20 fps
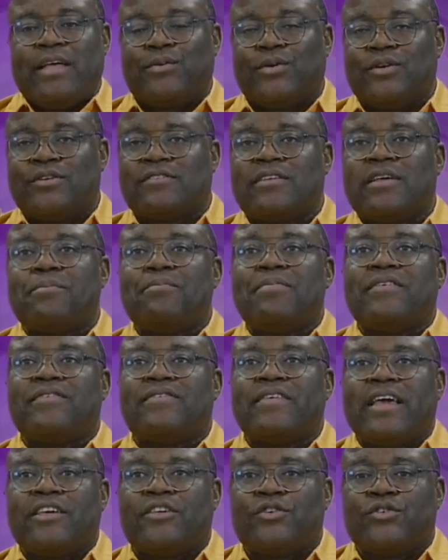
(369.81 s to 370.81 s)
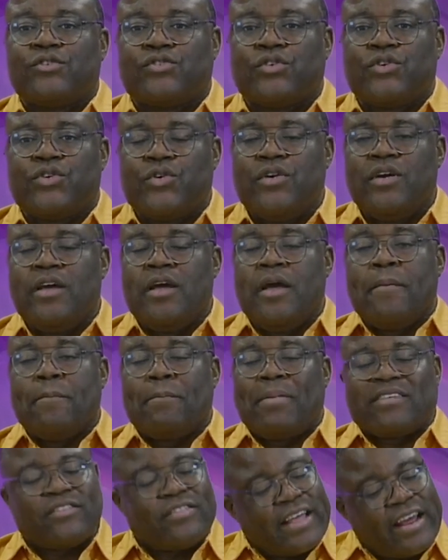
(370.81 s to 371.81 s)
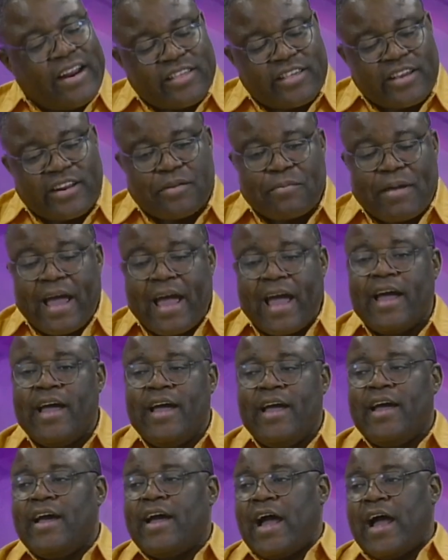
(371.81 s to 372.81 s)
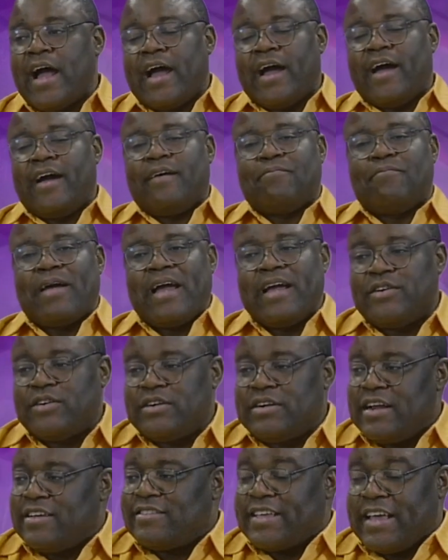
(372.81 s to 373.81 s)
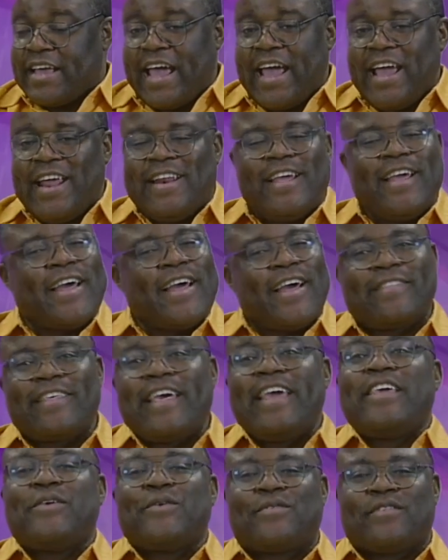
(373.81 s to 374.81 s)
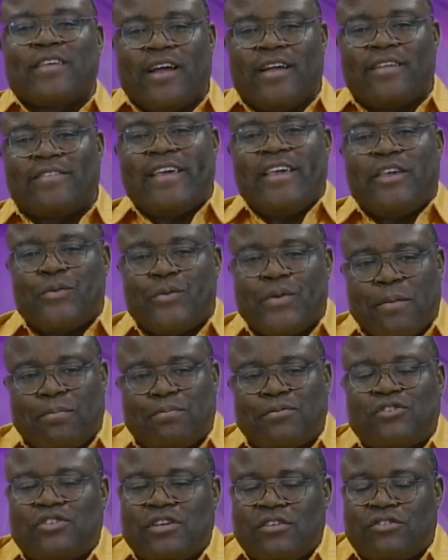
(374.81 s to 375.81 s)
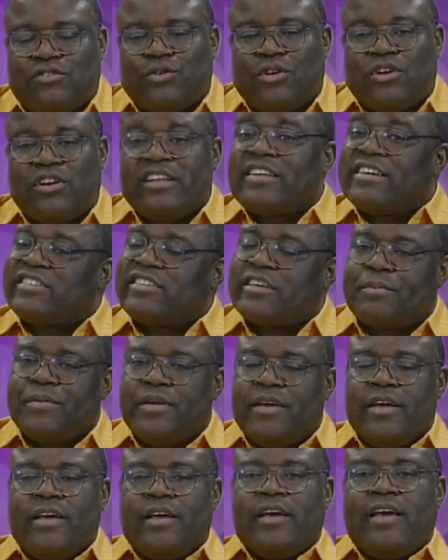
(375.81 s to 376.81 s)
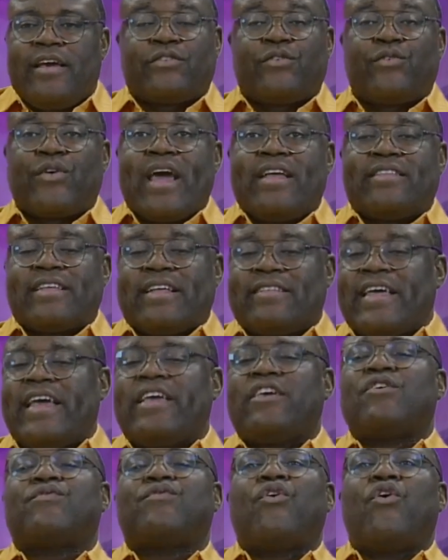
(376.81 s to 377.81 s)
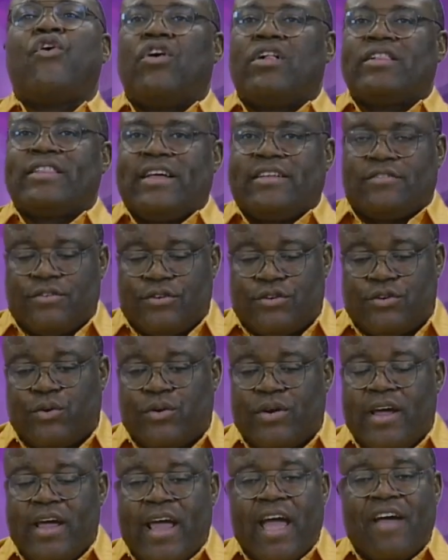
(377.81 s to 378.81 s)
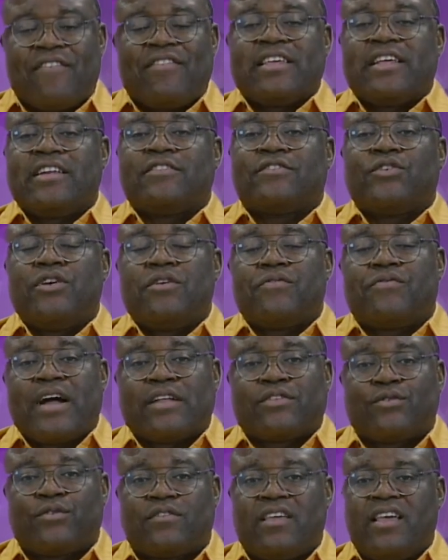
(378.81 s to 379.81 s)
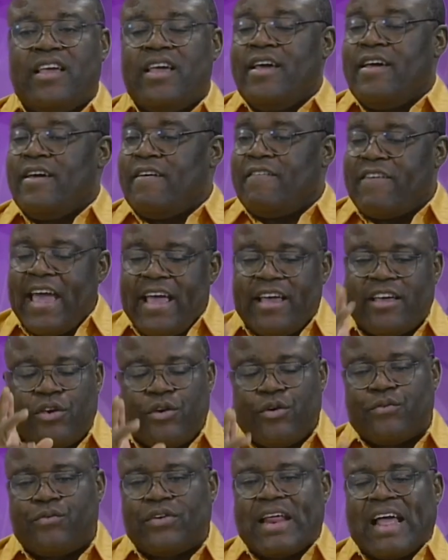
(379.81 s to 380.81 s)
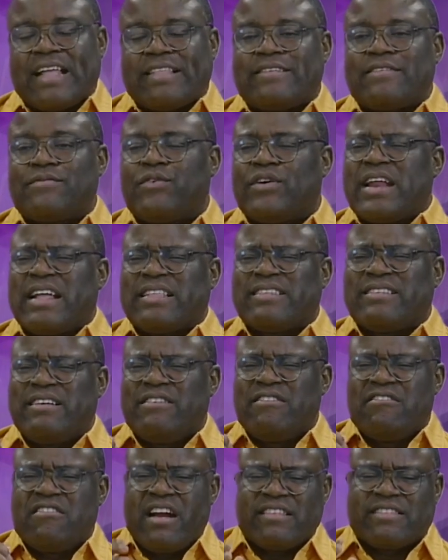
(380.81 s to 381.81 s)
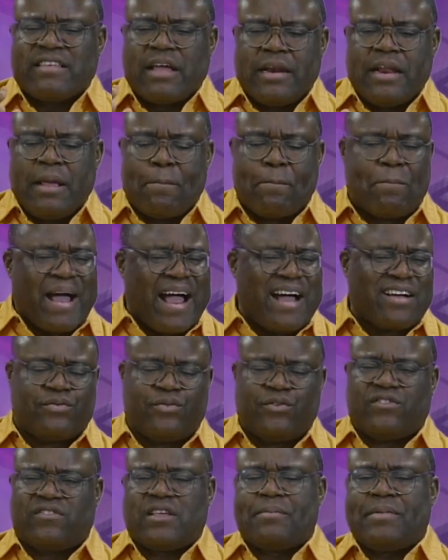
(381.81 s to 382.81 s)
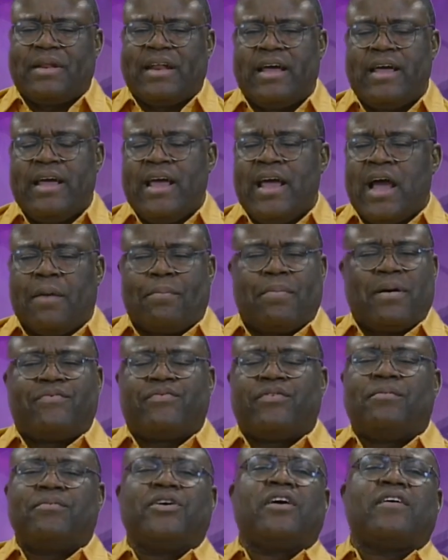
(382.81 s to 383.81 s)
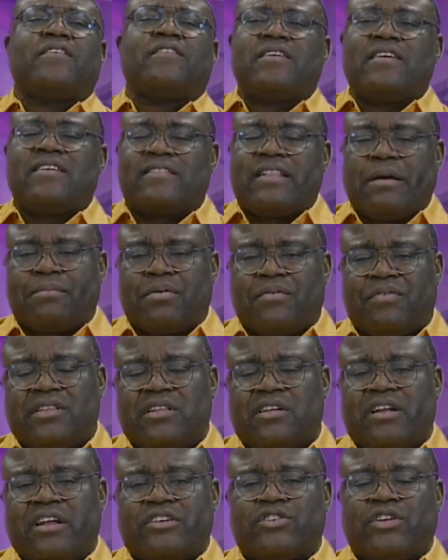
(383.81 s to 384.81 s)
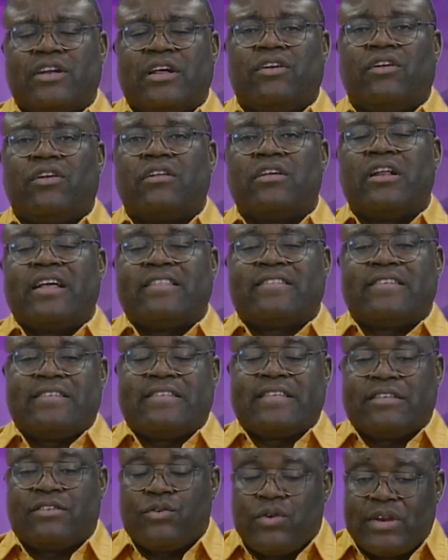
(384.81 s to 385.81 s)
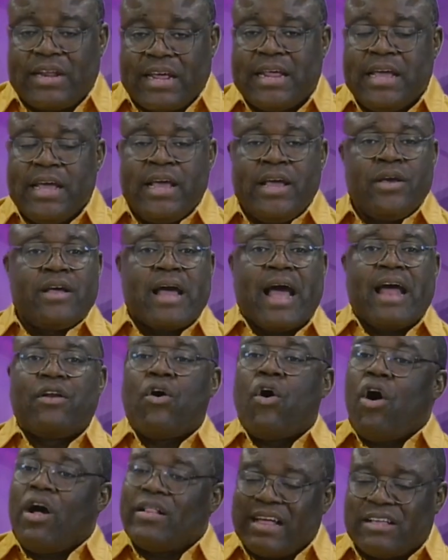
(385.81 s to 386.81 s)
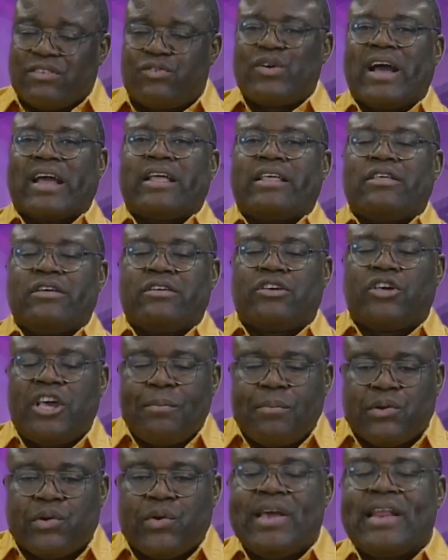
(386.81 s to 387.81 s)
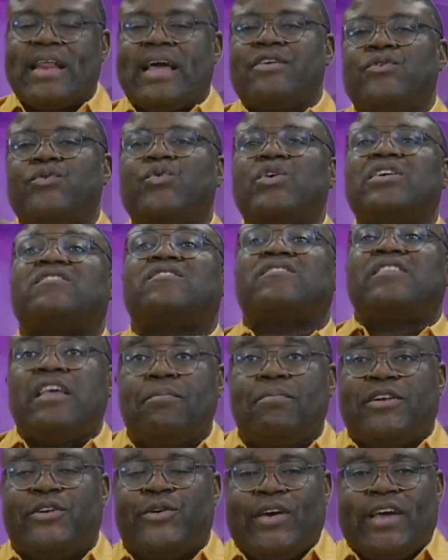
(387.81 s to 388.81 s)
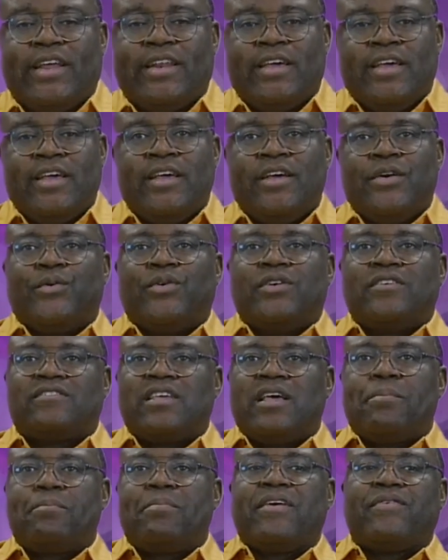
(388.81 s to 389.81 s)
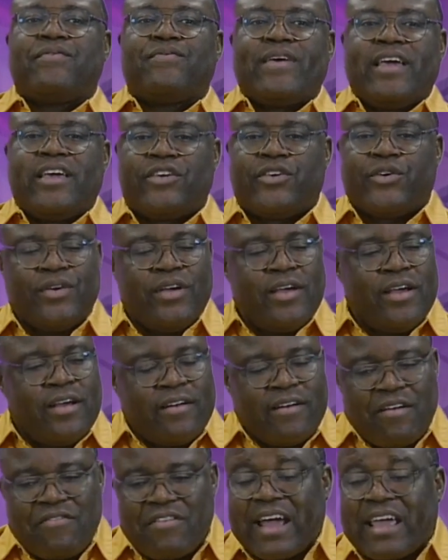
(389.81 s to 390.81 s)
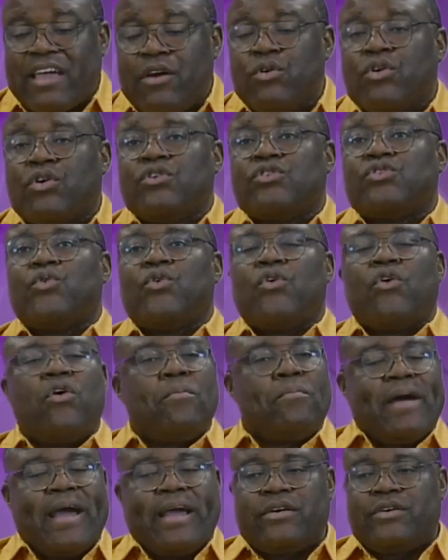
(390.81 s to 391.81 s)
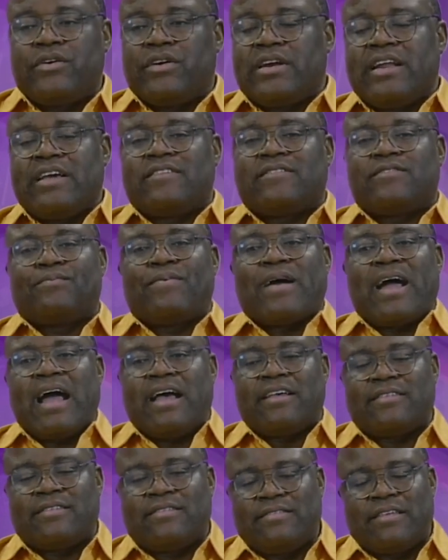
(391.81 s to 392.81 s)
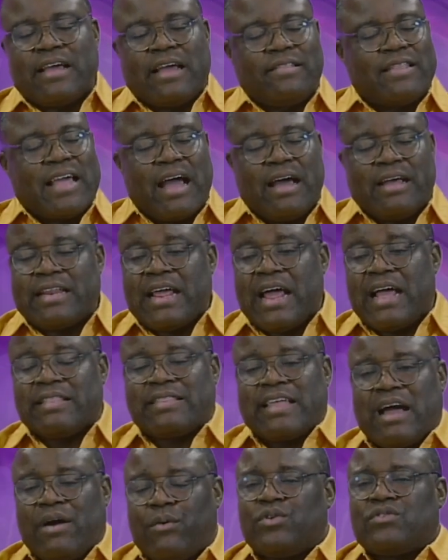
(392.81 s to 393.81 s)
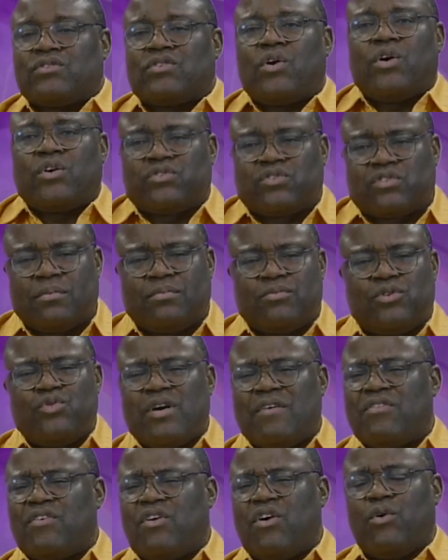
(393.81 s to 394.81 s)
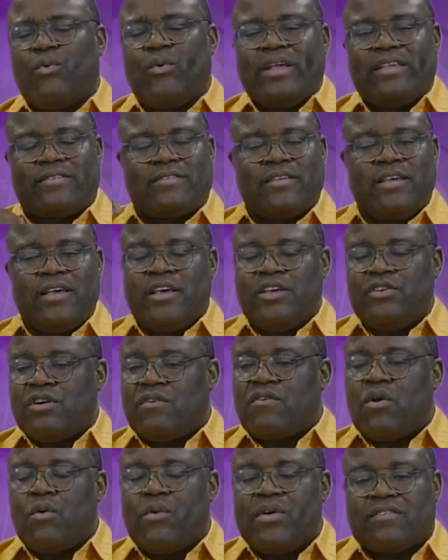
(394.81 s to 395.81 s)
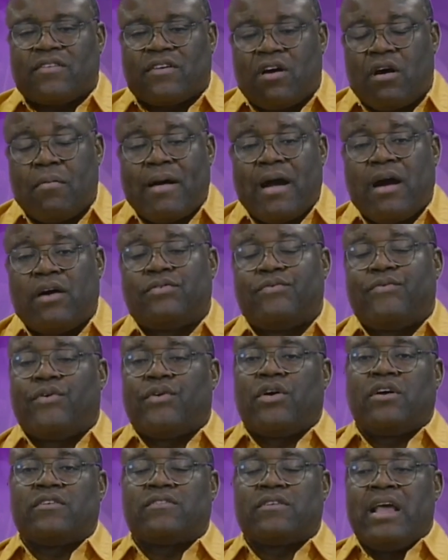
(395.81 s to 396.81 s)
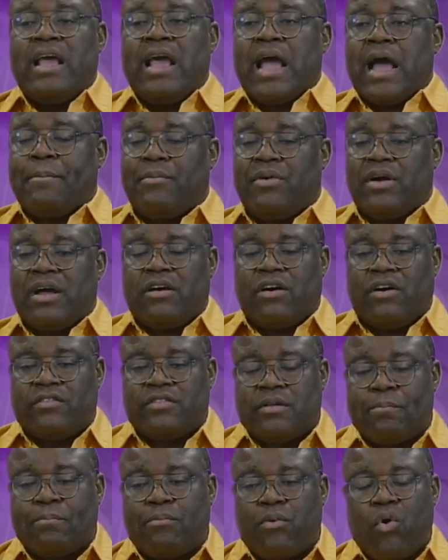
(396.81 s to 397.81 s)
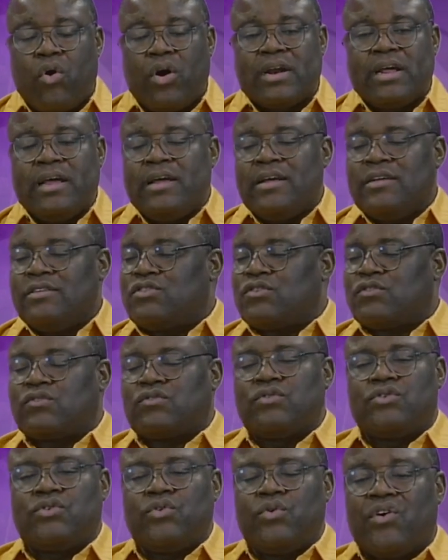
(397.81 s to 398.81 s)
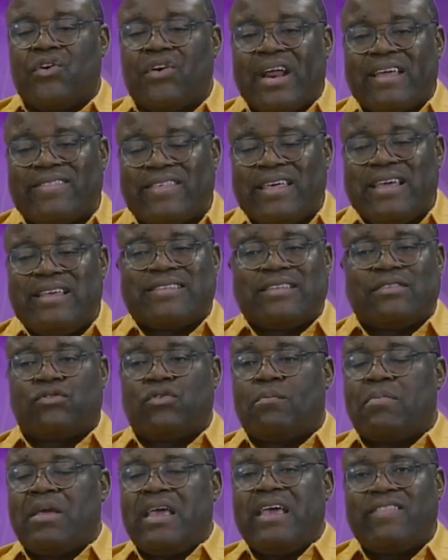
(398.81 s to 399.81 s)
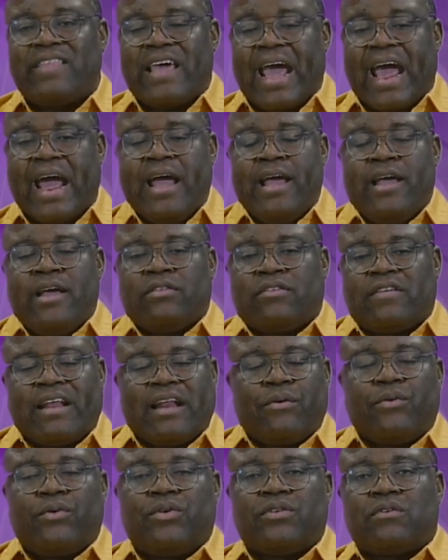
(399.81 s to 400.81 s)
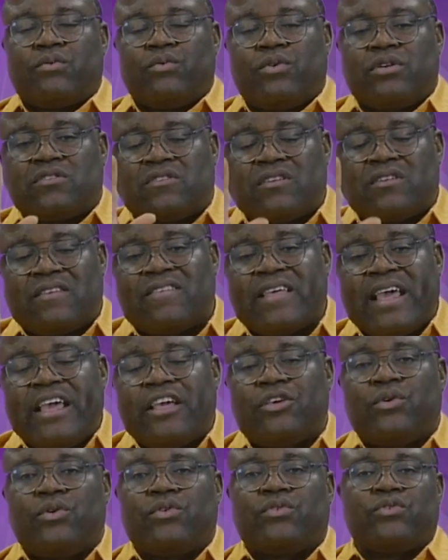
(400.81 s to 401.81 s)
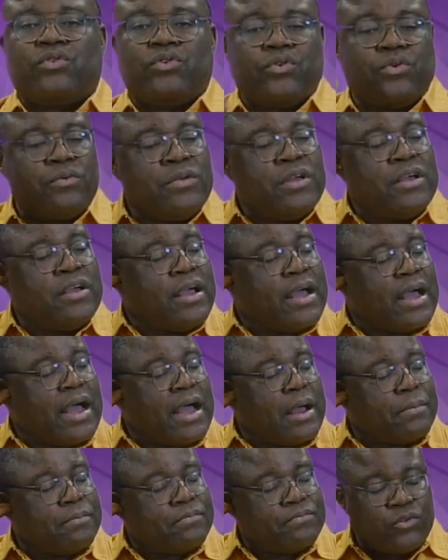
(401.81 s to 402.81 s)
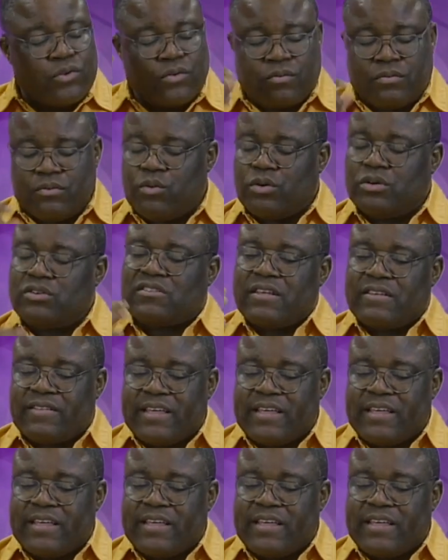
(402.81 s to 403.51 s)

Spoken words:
We want to say a big thank you to you. Pastor Tyre Jeremiah, my goodness. Again, thank you, sir. Thank you. We appreciate your leadership. It's great. And thank you for all that you do. Evangelist Tony Fatusi, thank you for that great and impactful seminar. Apart from the other things like prophetic declaration and all the other things that you did, and all that you keep doing and you will still be doing, I want to say a big thank you. Reverend, I can look at you. Oh my goodness, past that was awesome. You have always come out for us on the board just to do great things and to be there. So I want to say thank you to you. Reverend.